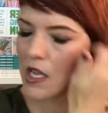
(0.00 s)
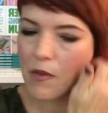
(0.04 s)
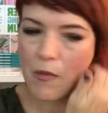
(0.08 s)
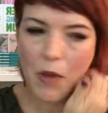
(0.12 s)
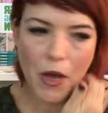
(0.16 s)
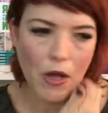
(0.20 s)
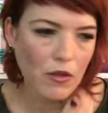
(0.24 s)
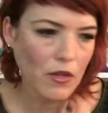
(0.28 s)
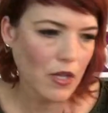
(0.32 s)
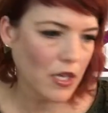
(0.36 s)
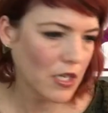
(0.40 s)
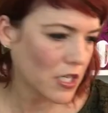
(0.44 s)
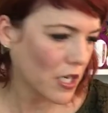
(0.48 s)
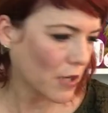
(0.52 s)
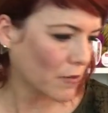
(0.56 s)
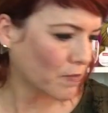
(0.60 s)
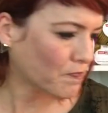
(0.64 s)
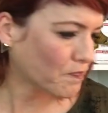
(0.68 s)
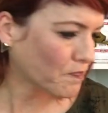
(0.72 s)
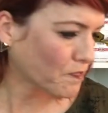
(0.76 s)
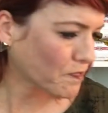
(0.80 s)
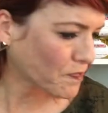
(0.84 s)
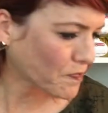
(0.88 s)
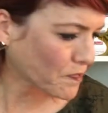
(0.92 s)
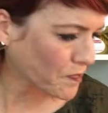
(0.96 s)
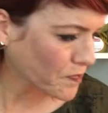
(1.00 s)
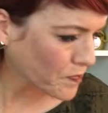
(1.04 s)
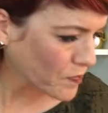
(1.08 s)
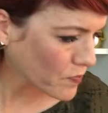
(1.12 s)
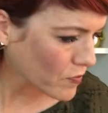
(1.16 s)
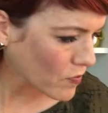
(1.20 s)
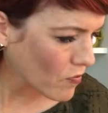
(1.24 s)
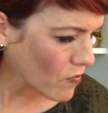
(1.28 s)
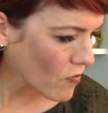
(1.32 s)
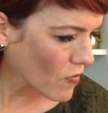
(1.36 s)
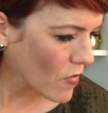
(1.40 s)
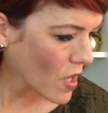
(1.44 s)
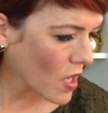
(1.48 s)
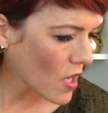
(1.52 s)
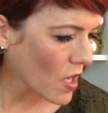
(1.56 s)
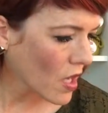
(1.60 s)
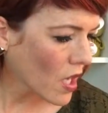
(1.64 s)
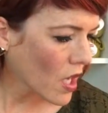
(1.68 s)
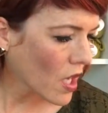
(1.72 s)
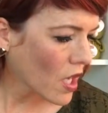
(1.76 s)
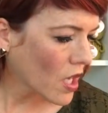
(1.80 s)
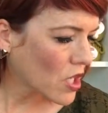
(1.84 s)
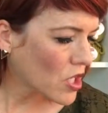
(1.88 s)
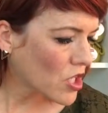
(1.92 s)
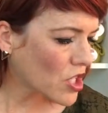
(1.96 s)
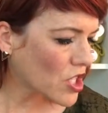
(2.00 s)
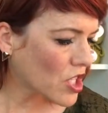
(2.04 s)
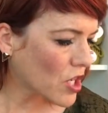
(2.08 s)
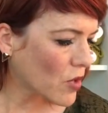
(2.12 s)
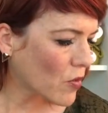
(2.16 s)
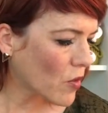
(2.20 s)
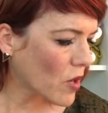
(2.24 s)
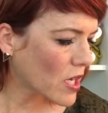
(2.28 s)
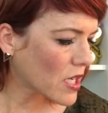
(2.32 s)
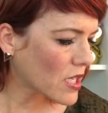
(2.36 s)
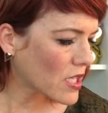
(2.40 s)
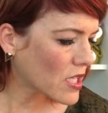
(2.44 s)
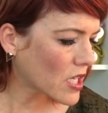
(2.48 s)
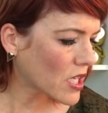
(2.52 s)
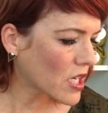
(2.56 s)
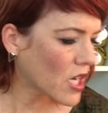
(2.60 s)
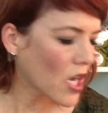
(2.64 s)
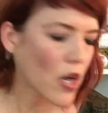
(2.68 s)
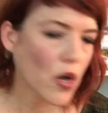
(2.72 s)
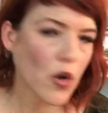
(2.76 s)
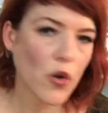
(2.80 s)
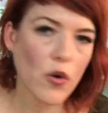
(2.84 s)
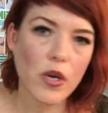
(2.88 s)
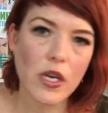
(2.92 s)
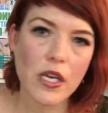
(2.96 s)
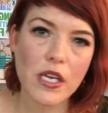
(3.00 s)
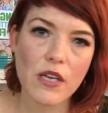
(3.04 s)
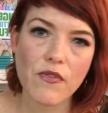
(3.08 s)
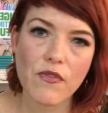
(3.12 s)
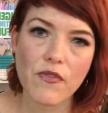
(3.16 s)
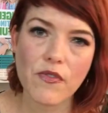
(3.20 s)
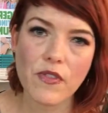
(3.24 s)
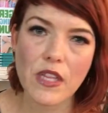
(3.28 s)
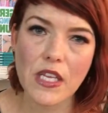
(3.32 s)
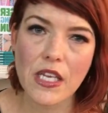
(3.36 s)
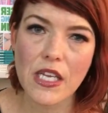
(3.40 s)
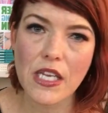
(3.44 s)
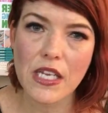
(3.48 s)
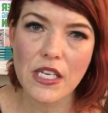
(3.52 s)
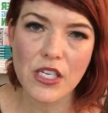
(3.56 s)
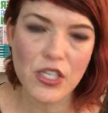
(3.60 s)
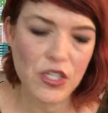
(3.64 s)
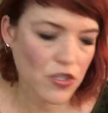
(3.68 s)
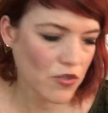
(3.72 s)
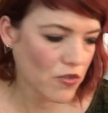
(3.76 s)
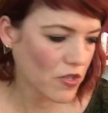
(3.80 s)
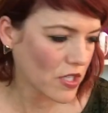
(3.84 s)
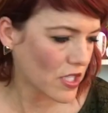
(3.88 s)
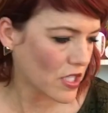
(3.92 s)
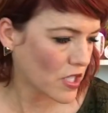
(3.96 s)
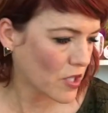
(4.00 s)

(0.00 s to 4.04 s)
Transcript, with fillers: about London. She wanted to know if the industry is